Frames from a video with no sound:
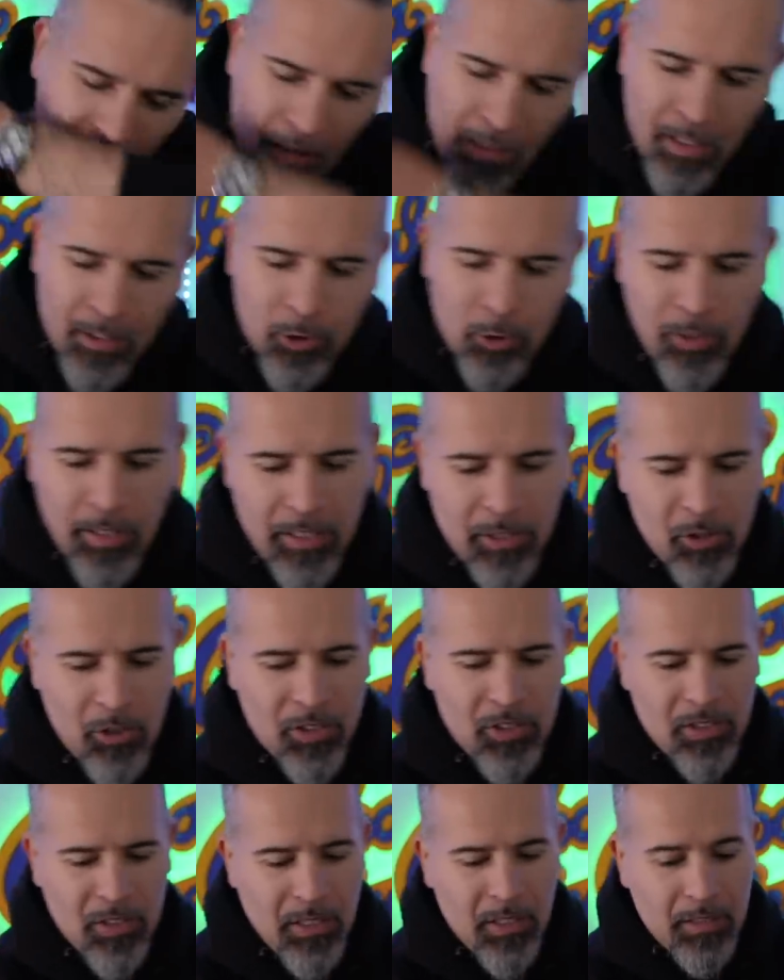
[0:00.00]
I gotta try this
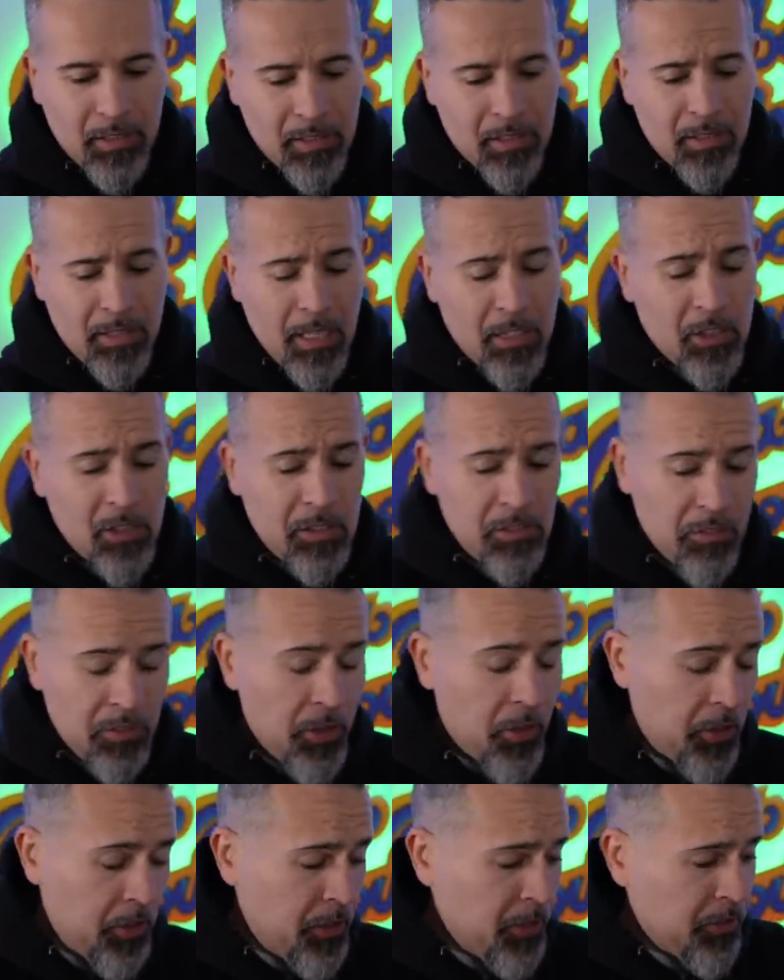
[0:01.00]
on skin. This is actually
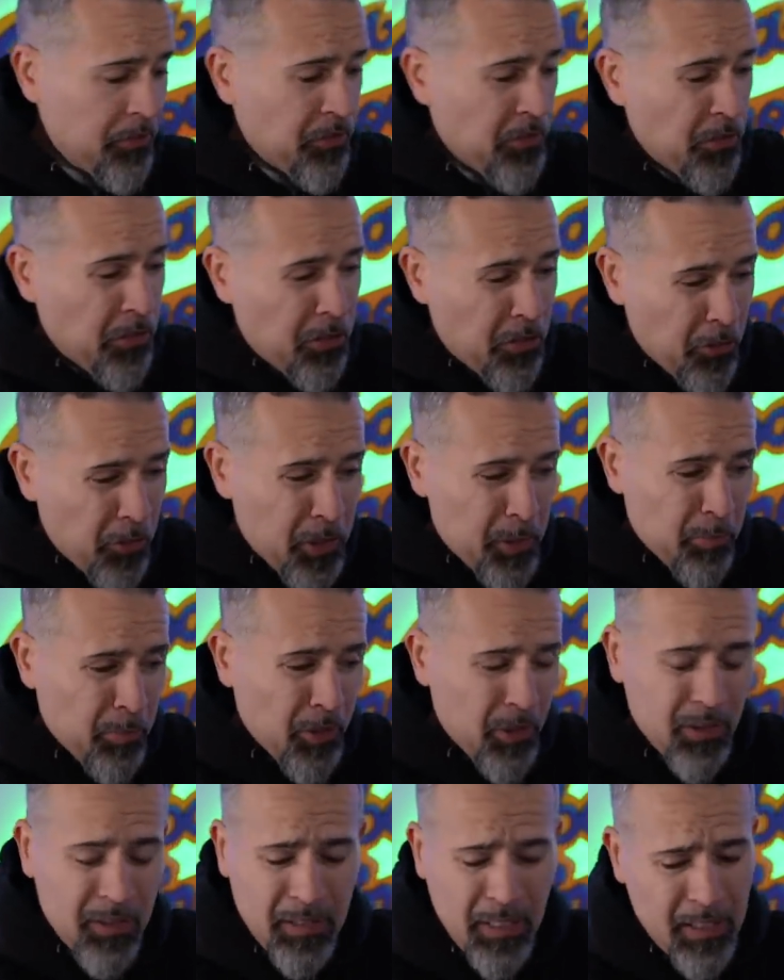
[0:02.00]
very good. For 30
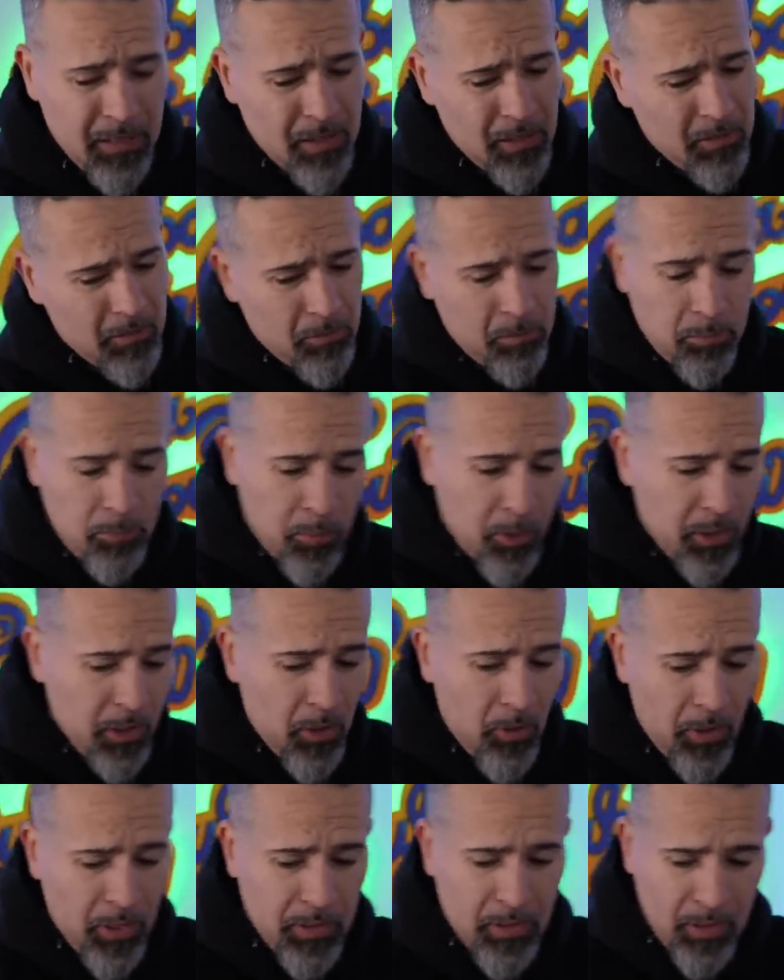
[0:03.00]
bucks, that's pretty
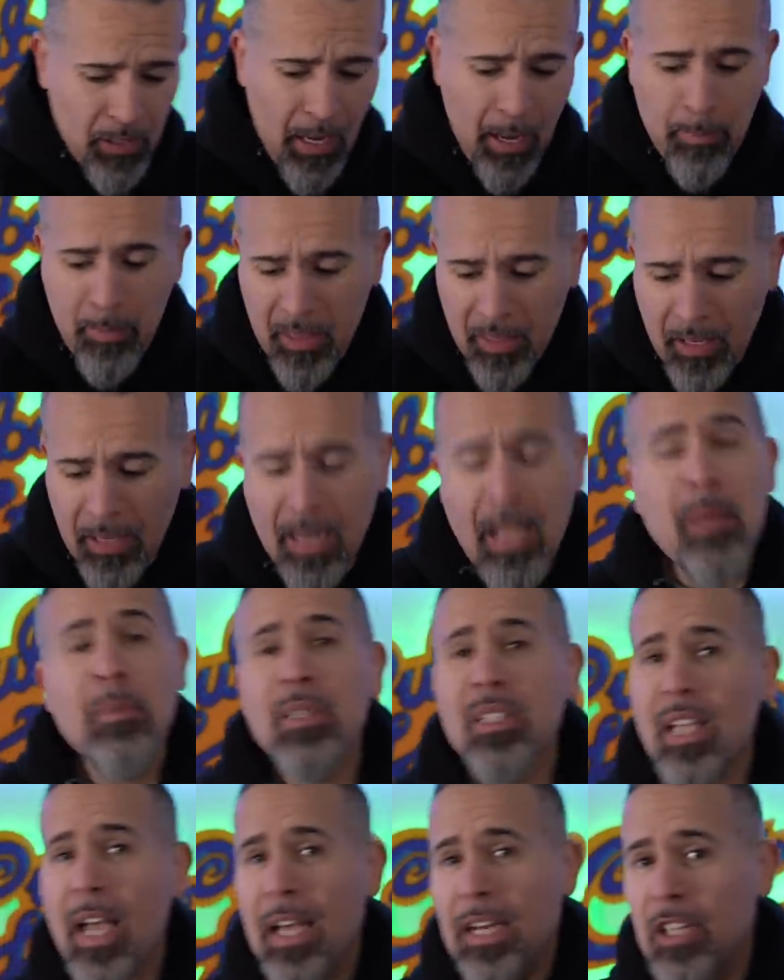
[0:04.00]
crazy. I mean, the name
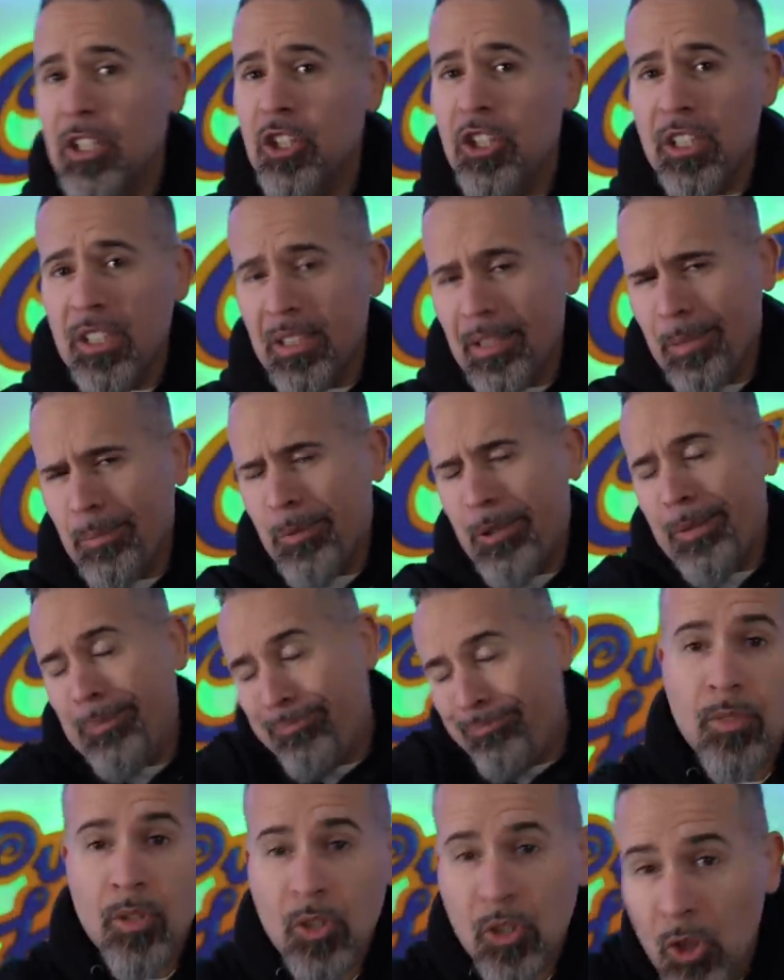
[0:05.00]
is kind of cheesy,
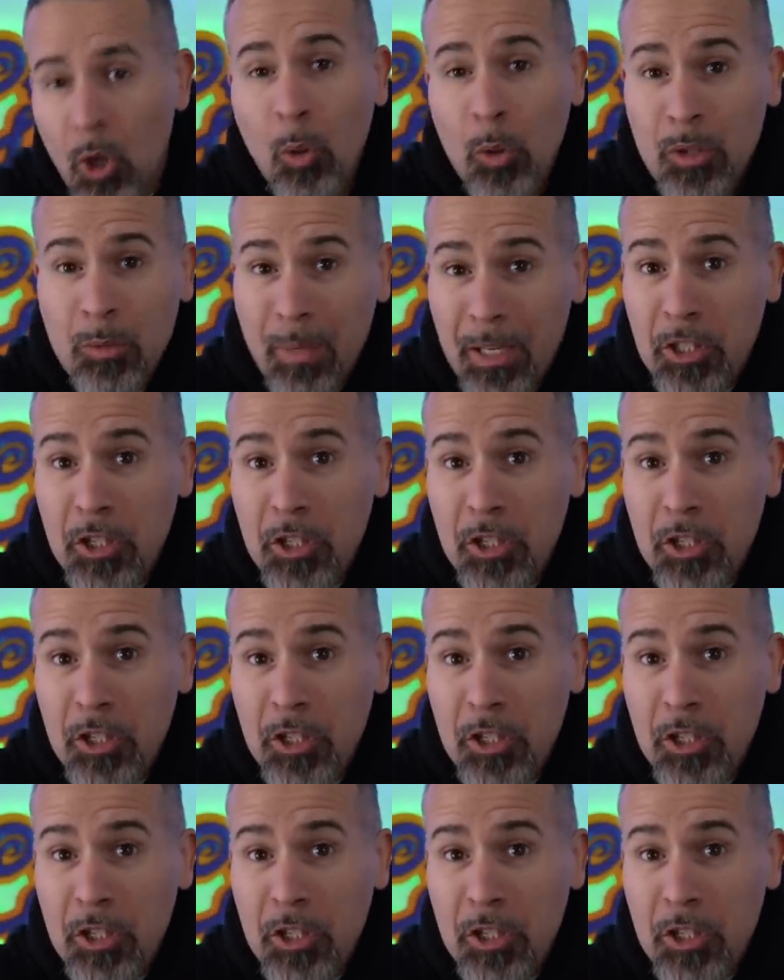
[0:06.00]
but so is my